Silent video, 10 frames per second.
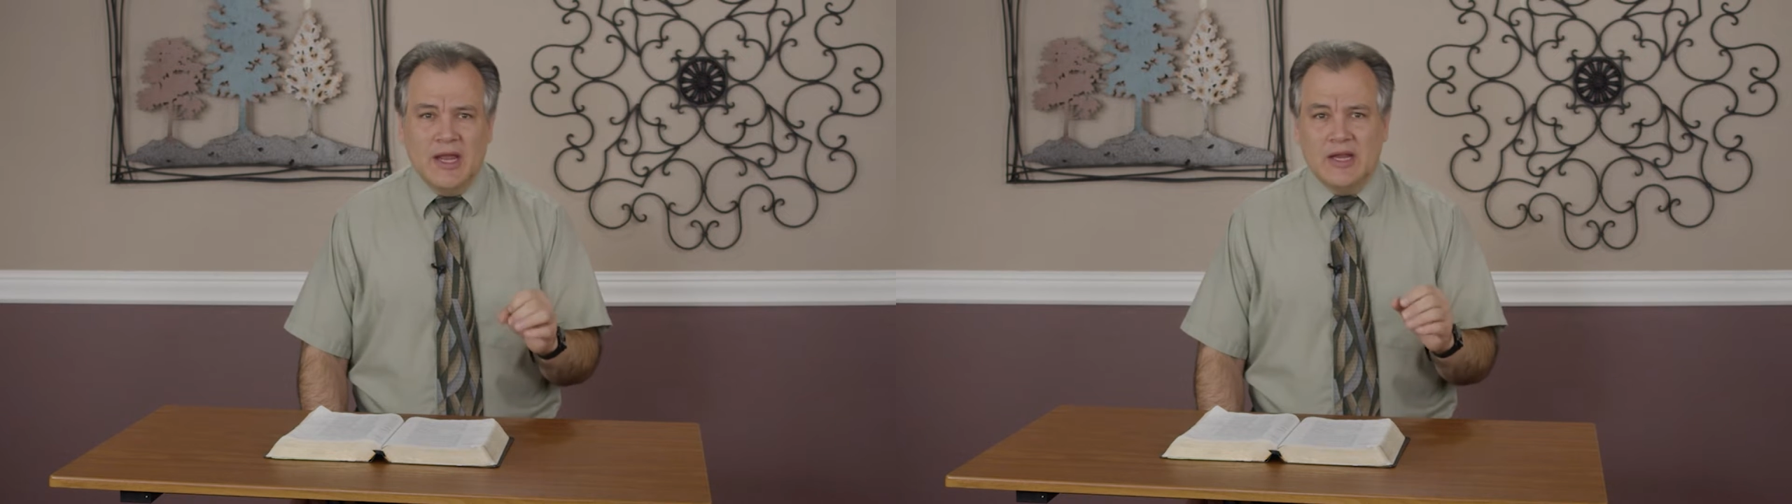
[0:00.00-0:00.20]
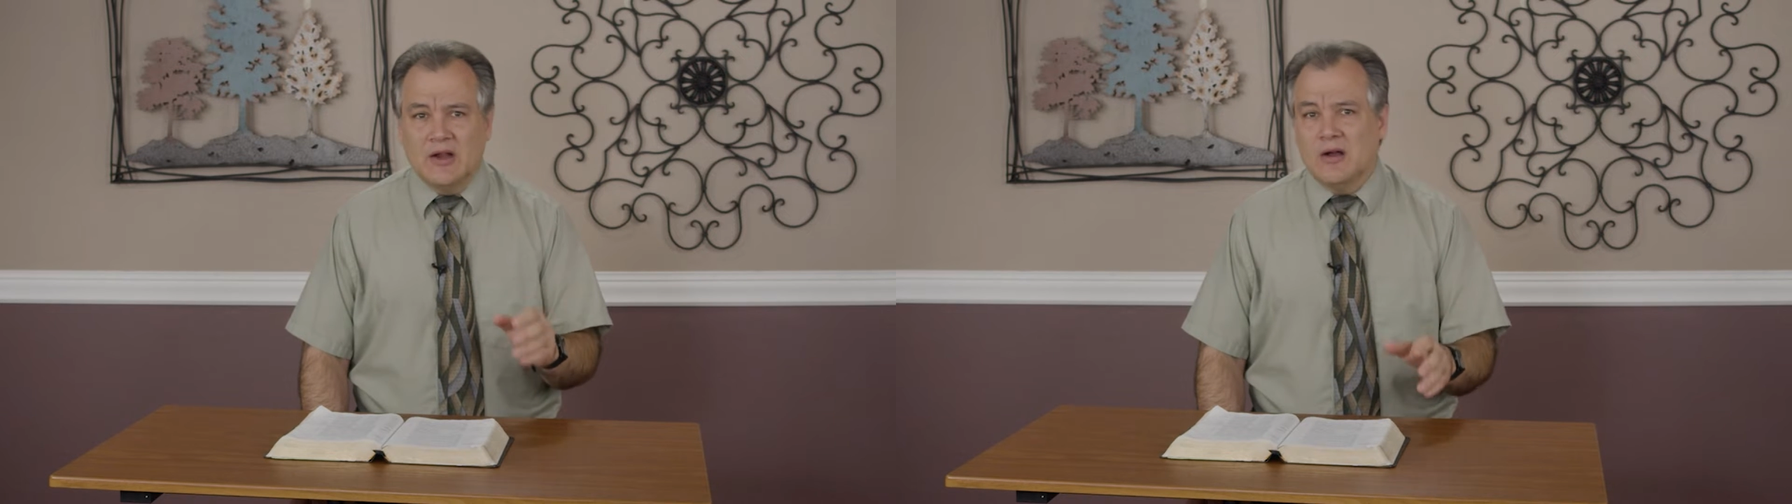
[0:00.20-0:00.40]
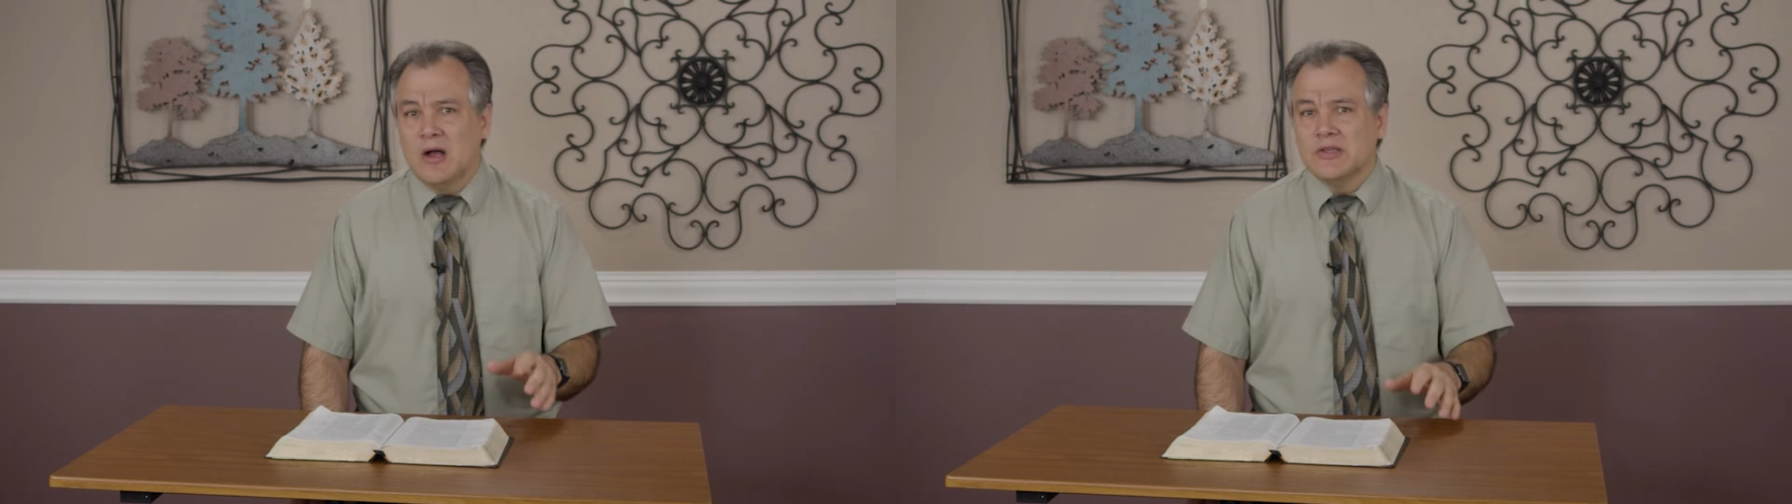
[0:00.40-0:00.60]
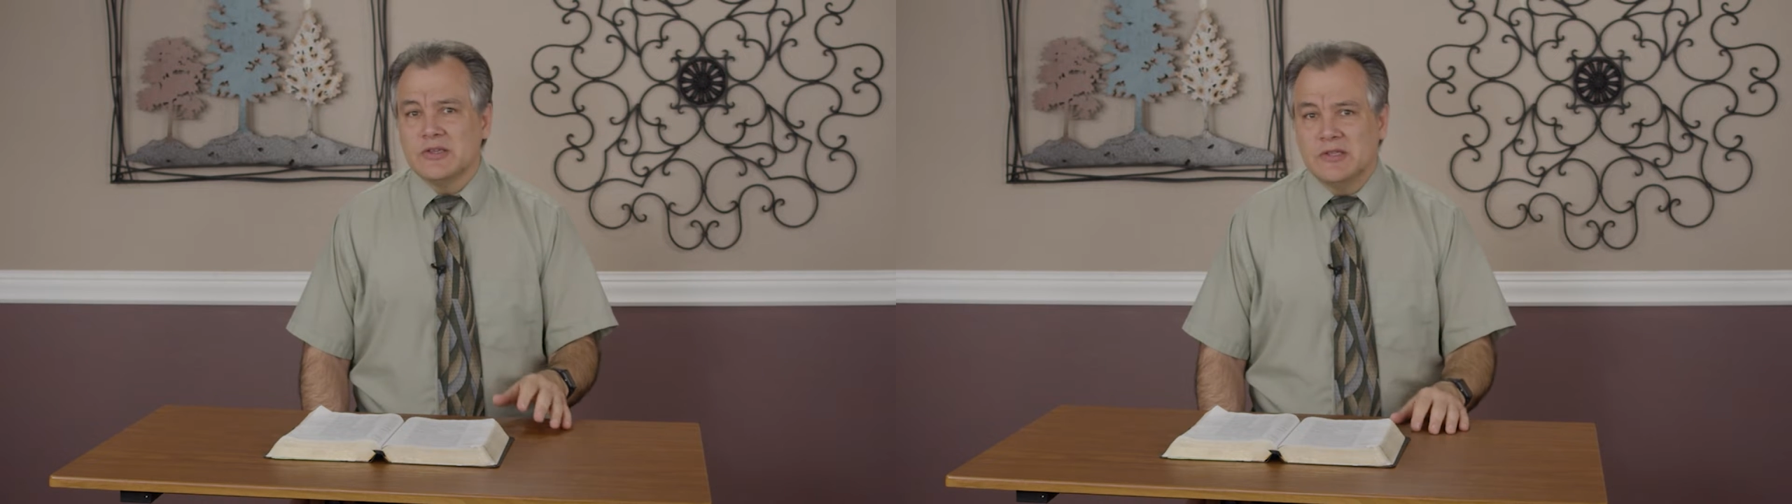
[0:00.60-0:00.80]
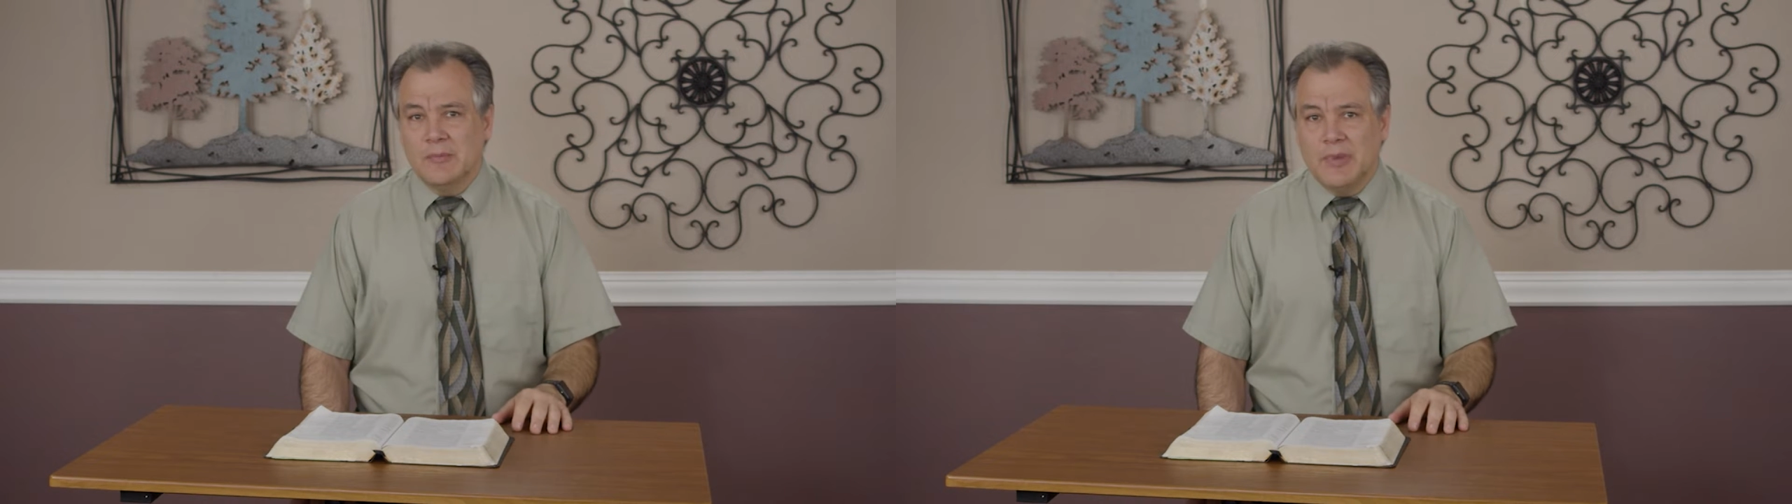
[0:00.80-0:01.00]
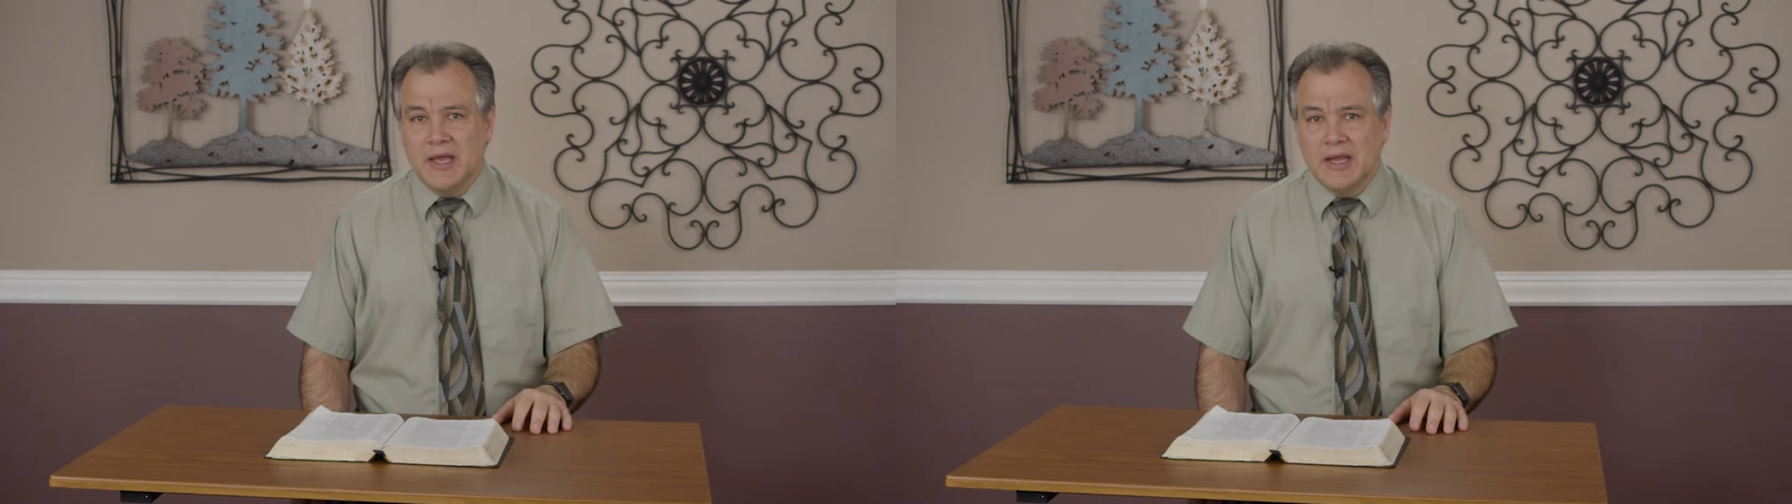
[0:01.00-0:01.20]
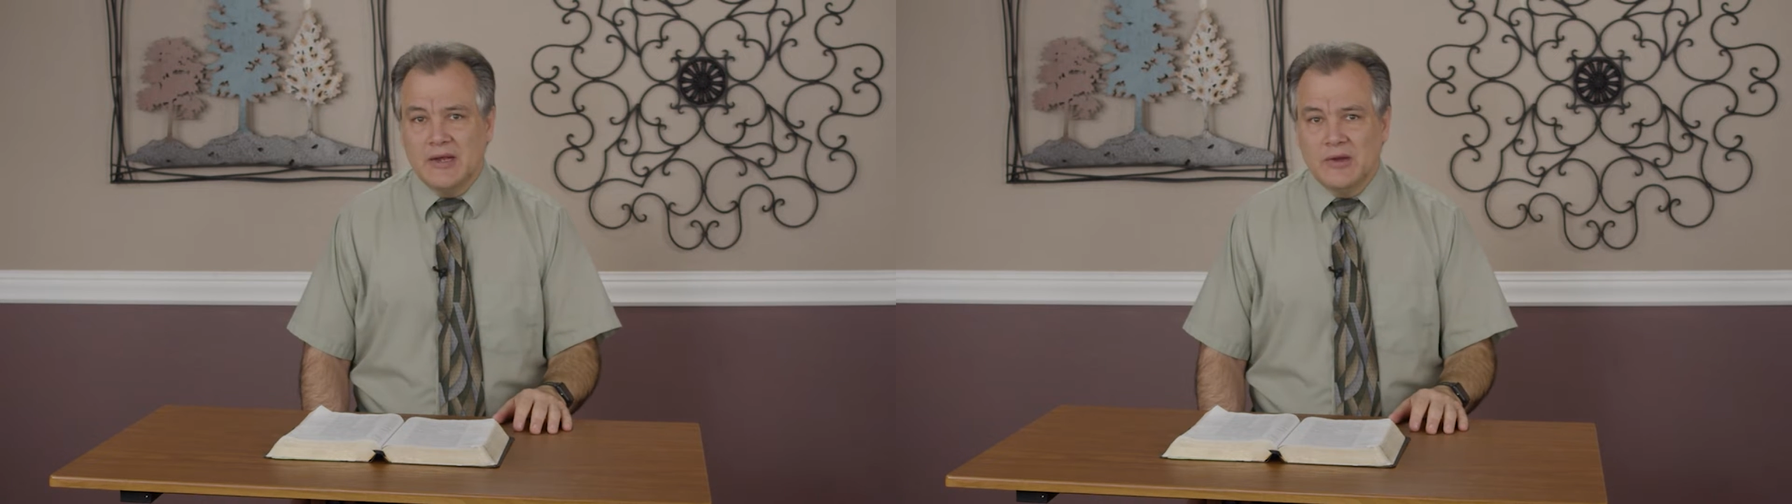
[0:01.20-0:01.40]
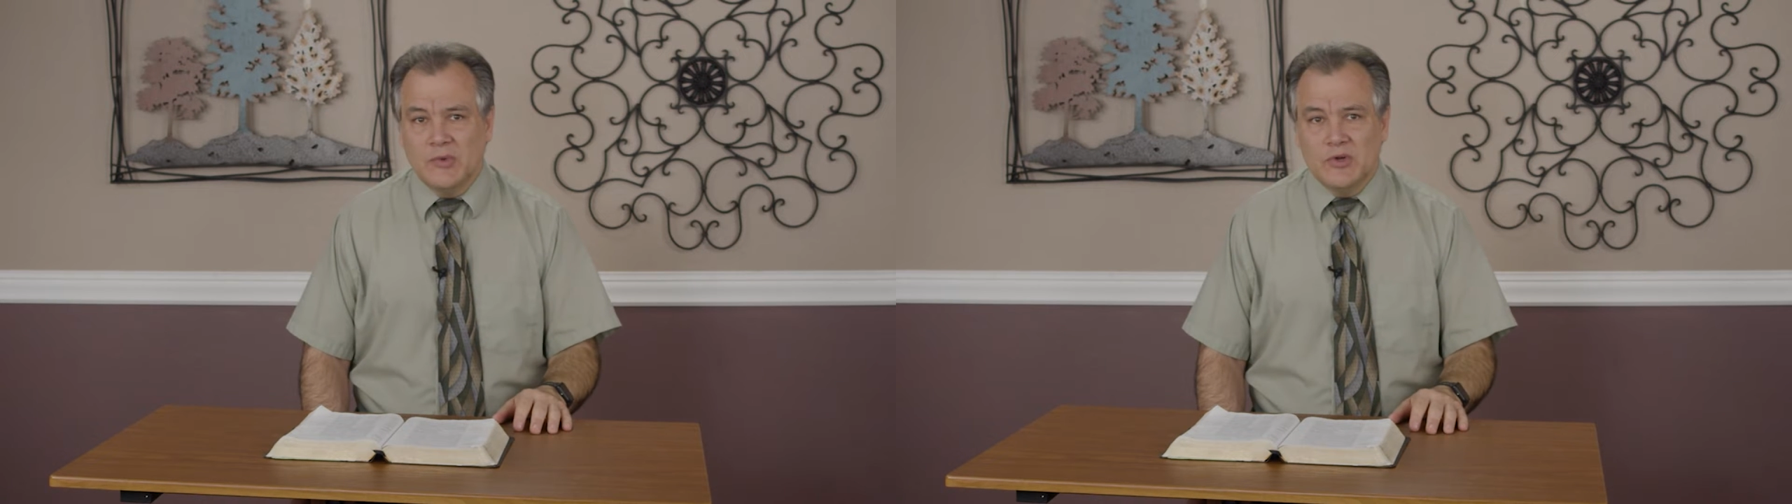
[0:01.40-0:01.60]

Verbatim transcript: and it causes them pain,